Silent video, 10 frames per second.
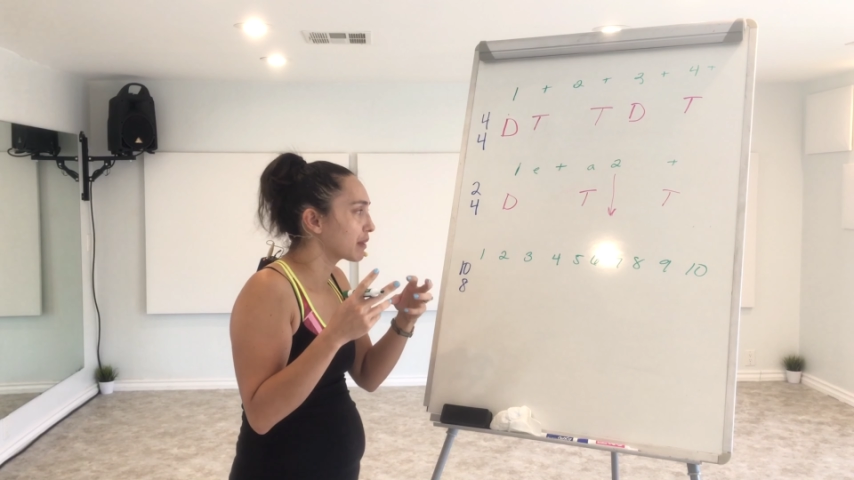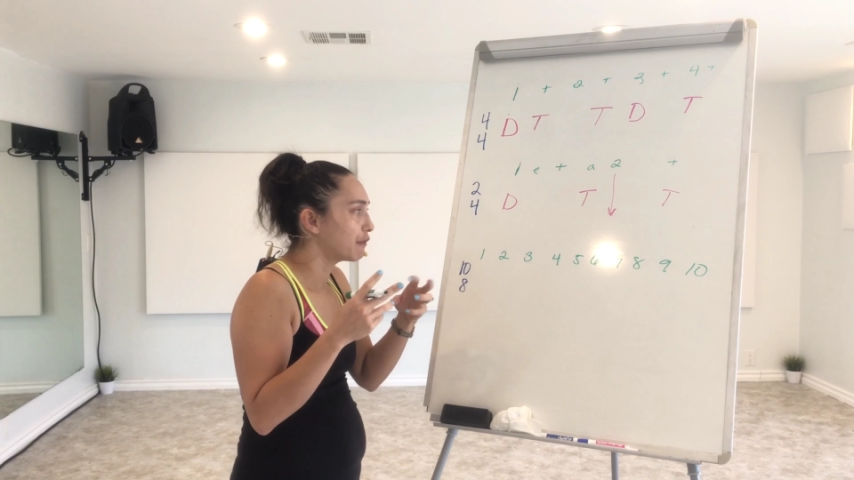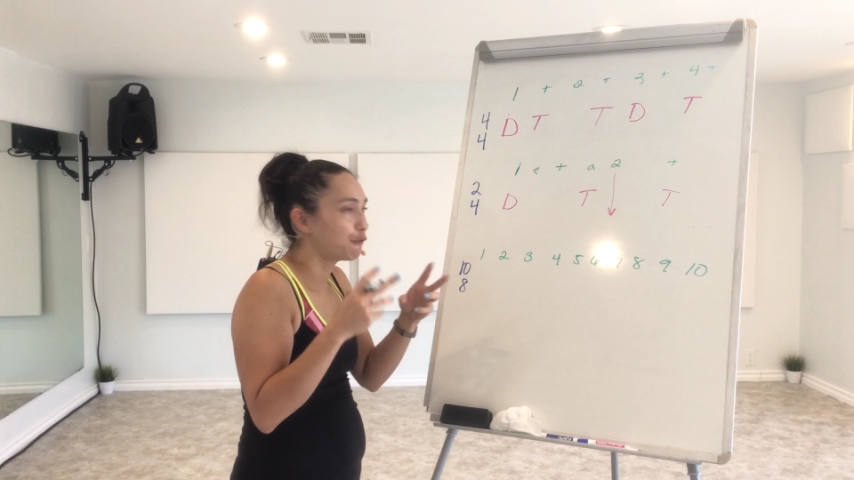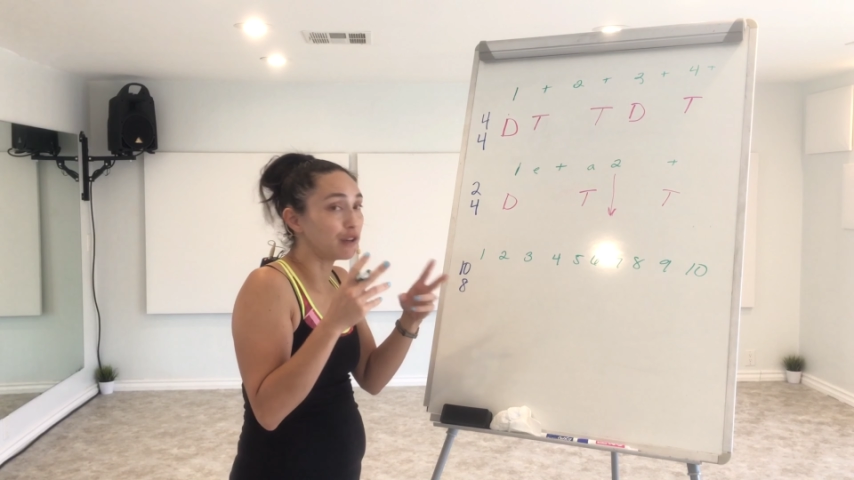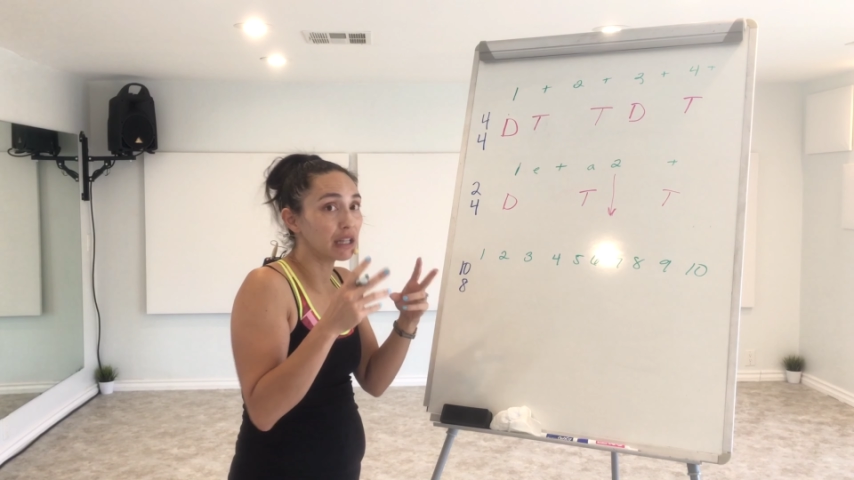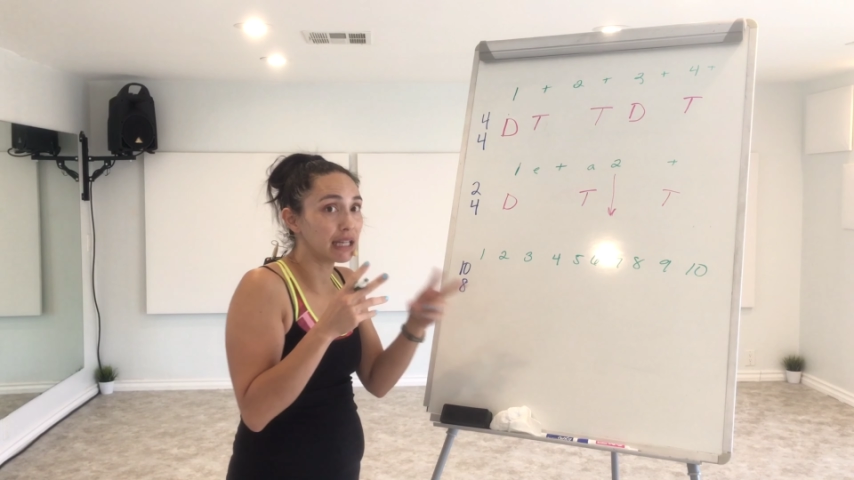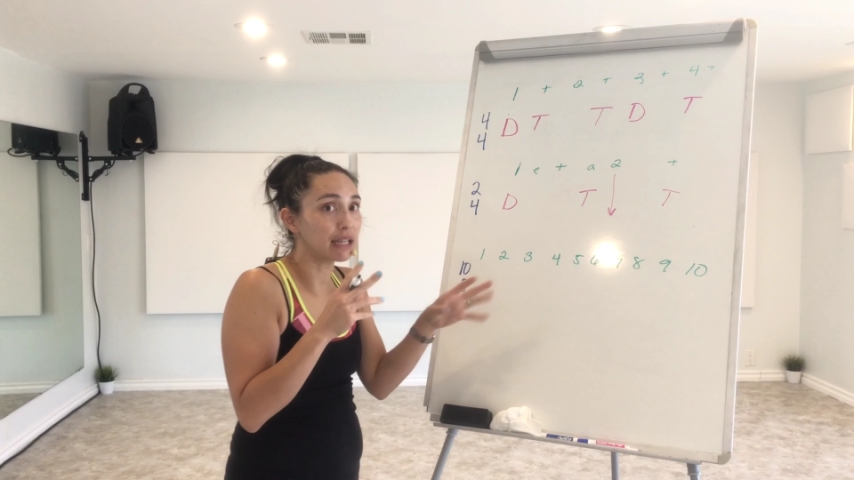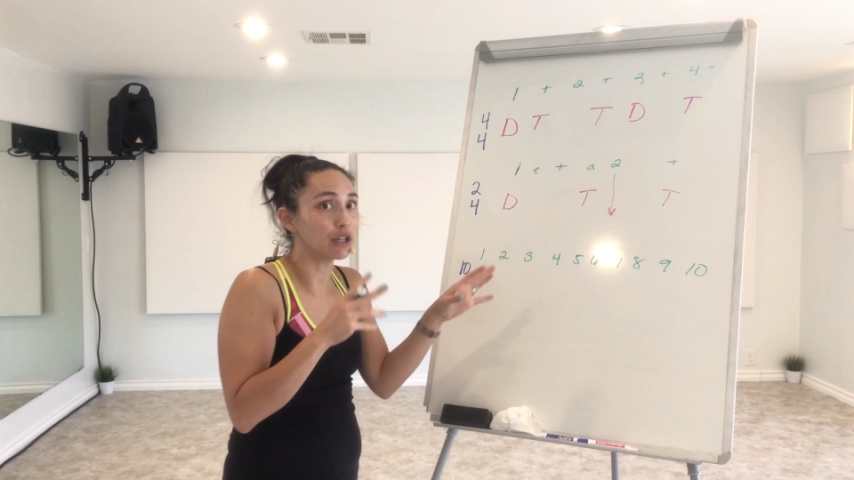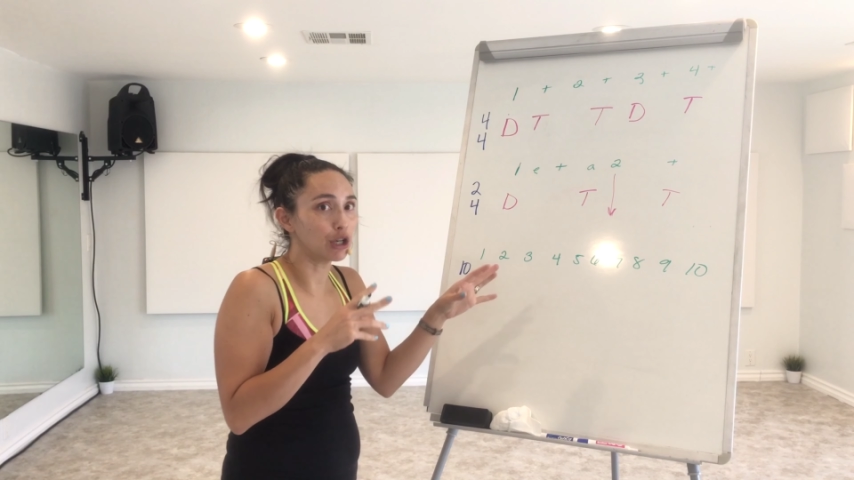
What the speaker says: feeling in the